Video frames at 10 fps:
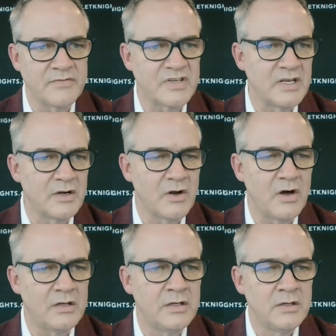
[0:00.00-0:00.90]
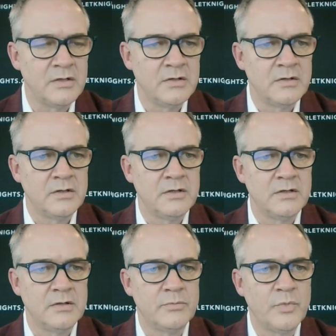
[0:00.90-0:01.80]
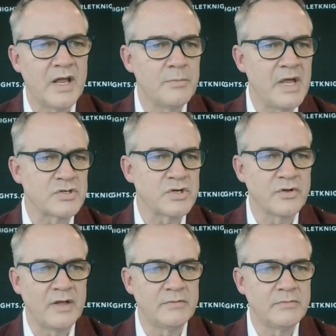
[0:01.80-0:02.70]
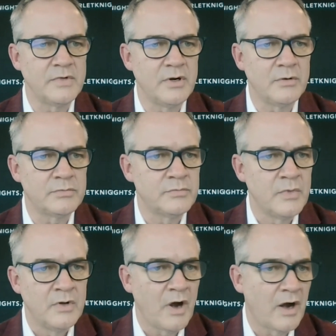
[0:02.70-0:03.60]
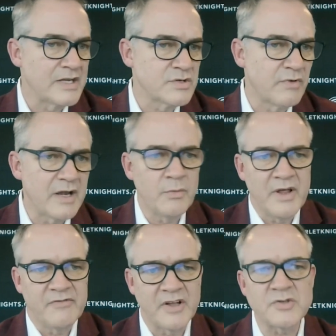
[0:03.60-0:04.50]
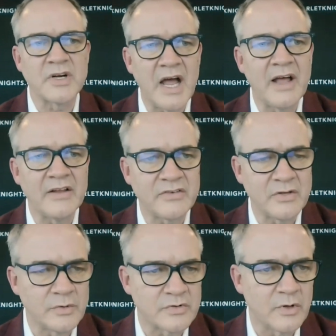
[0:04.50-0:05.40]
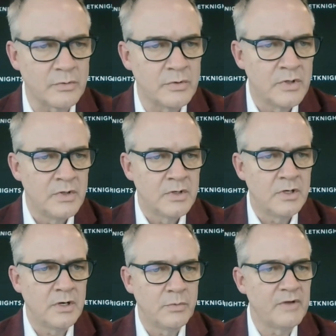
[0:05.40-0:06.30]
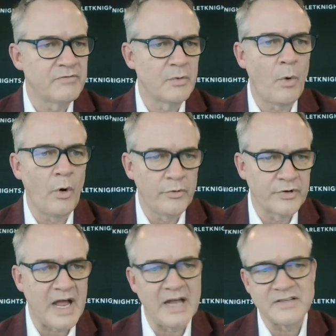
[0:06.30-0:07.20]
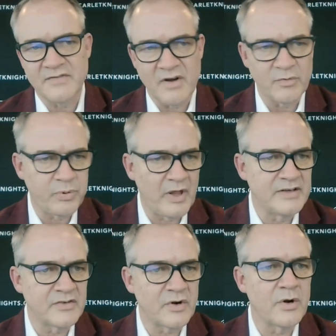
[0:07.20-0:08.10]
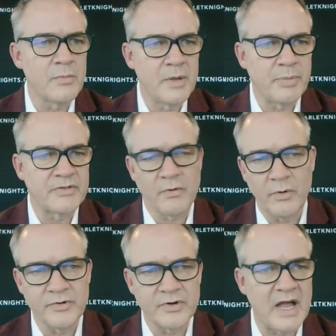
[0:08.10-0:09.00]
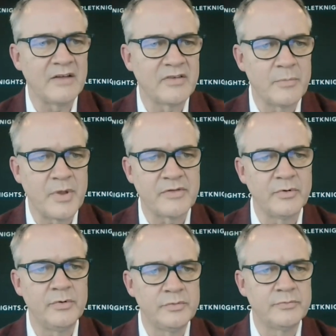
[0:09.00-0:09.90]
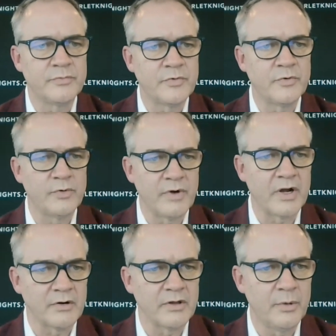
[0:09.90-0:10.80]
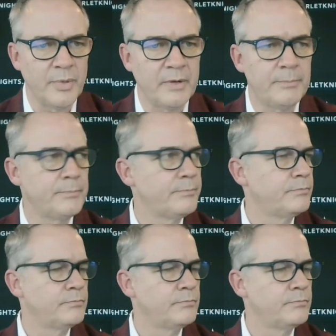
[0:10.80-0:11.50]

They've seen it all. We got to make sure that, you know, our guys are ready. And we have veteran guys too. So yeah, uh, we have some older guys that have never played in the tournament, but they're older guys. They've been through, through the ringer a little bit.